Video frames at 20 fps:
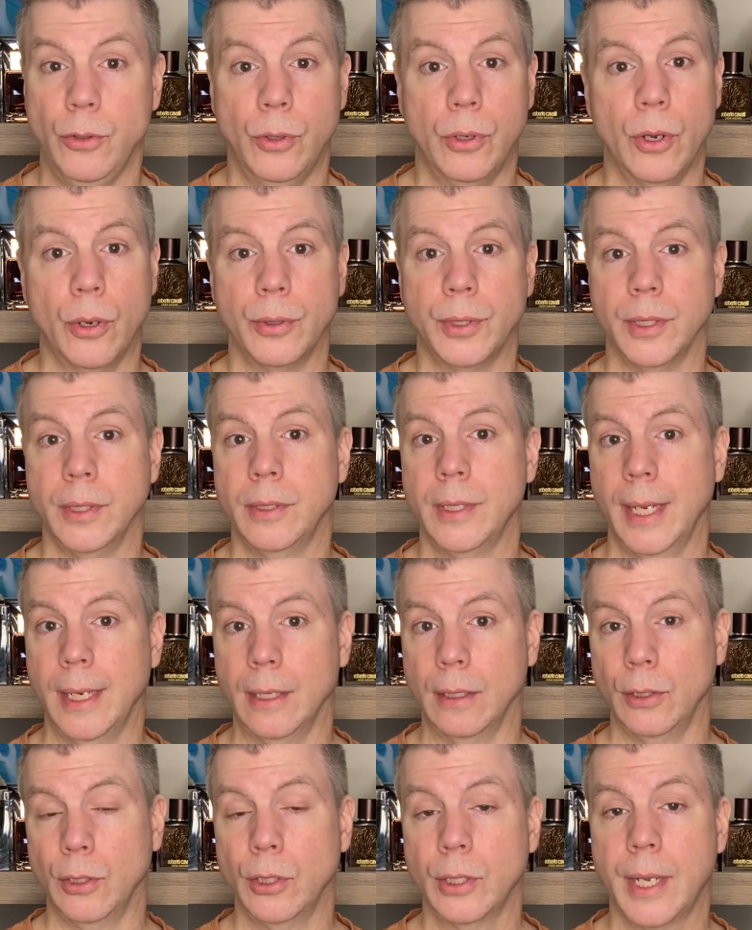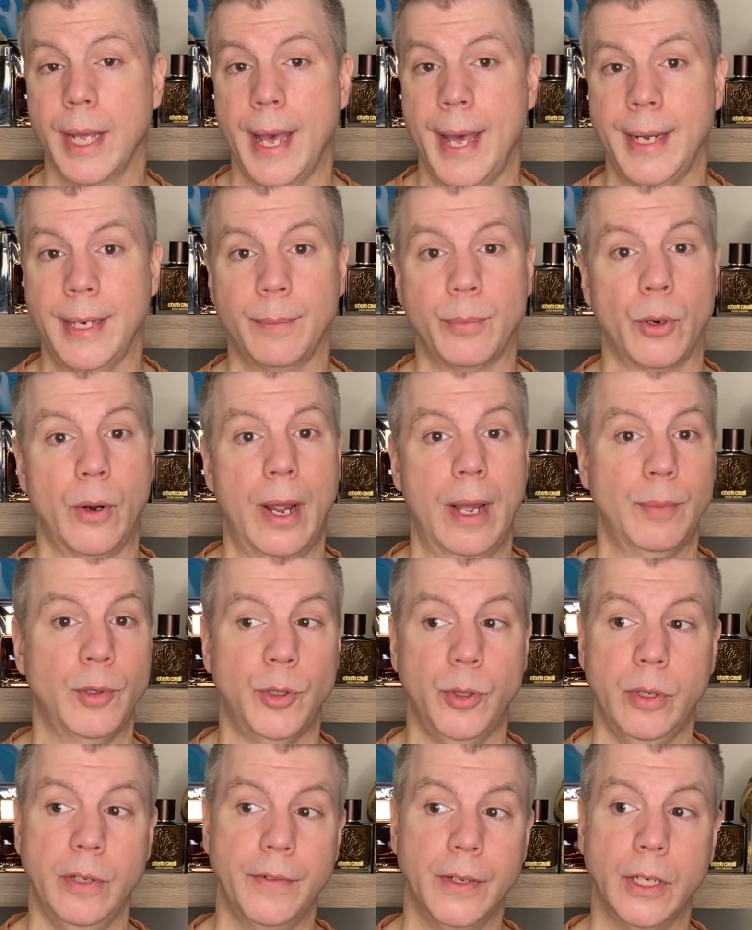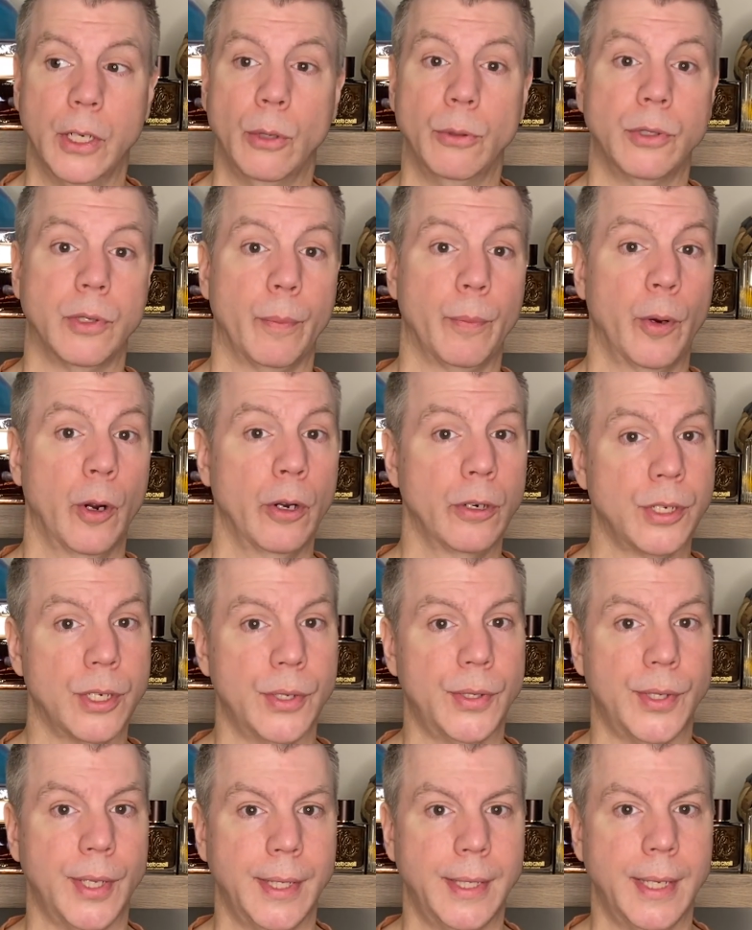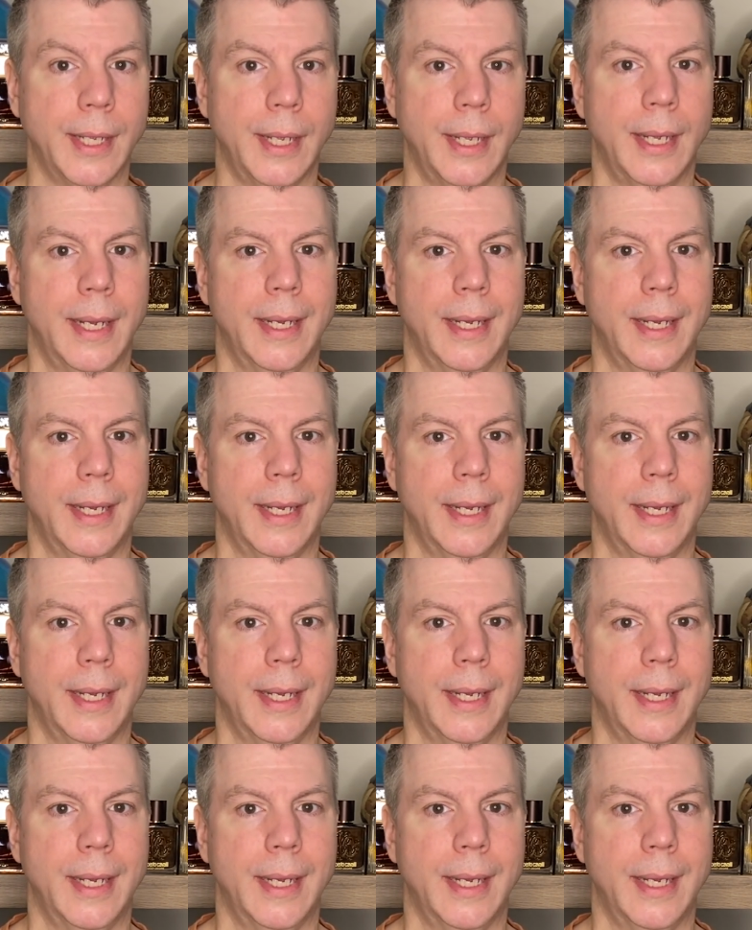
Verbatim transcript: you go to take a look at it, perhaps you even go to purchase it,